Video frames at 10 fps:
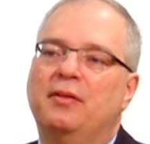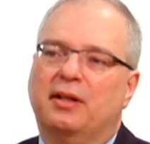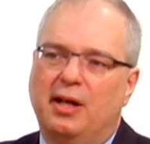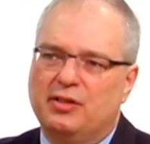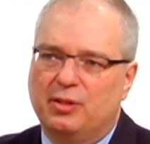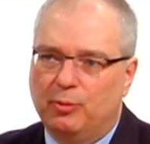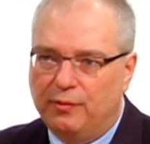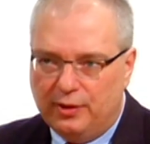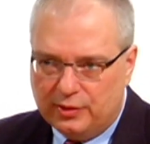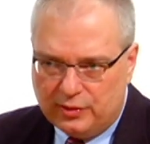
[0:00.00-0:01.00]
the customer
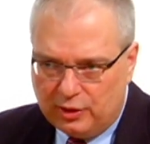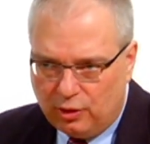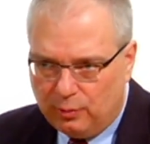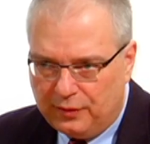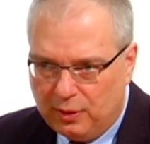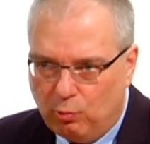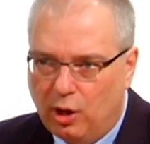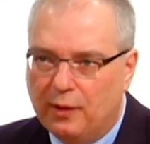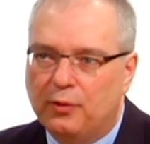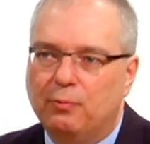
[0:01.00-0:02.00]
thinks they know what they want,